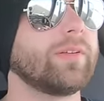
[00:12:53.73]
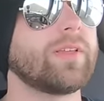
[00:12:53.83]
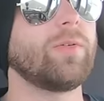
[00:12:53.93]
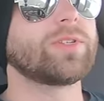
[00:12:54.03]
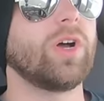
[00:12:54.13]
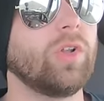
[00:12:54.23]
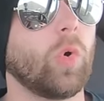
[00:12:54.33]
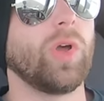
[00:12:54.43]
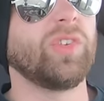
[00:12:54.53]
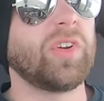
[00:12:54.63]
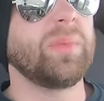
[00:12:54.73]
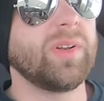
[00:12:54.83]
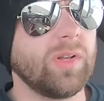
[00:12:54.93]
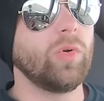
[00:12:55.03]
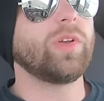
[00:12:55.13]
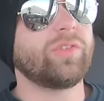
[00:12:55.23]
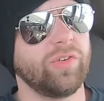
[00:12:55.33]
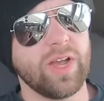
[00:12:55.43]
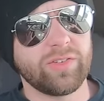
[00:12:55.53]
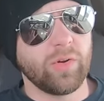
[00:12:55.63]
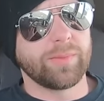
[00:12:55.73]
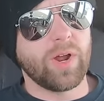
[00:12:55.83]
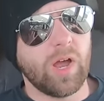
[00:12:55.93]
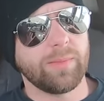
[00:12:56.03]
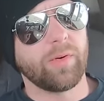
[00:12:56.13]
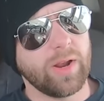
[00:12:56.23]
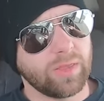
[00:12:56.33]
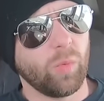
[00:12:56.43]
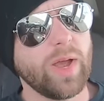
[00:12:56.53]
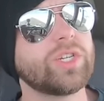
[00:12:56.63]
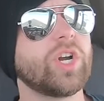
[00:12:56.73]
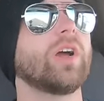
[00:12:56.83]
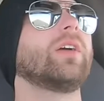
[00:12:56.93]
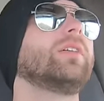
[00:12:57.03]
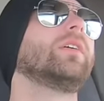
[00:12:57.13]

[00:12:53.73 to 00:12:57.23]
Is that what it's called? Oil treatment? Lucas? You guys know what I'm talking about, right? The white jug.